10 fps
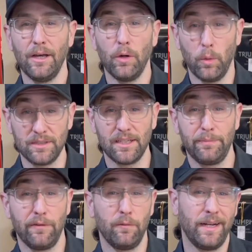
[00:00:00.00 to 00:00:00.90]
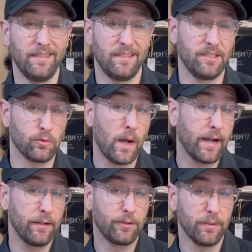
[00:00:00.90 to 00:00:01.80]
What's up everybody, this is
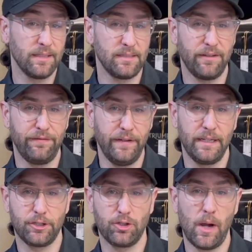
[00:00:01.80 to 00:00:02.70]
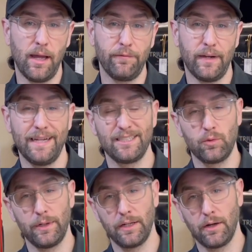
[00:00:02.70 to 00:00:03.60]
Rockin Chris at Phoenix Triumph. I just
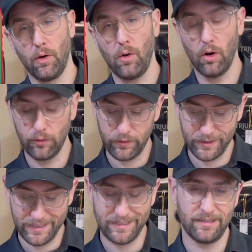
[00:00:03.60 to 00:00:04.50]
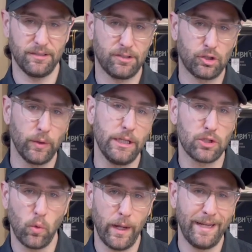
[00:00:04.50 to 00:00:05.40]
wanted to go over this Street
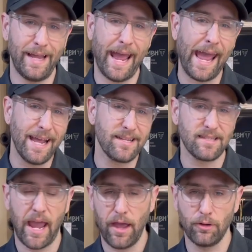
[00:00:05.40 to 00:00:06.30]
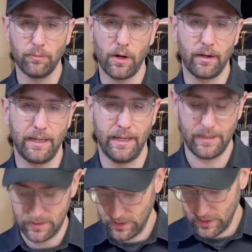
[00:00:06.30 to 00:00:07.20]
Twin Ace Handlebar Kit,
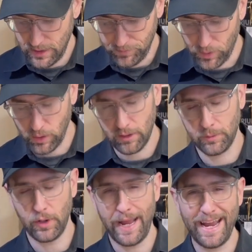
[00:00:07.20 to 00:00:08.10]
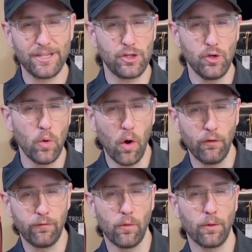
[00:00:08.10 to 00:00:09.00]
part number
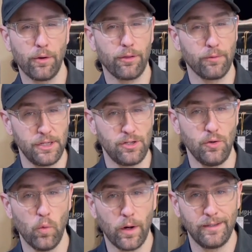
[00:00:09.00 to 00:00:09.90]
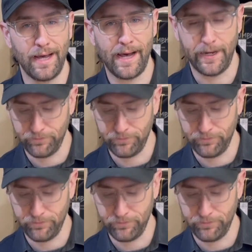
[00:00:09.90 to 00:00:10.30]
A2043219.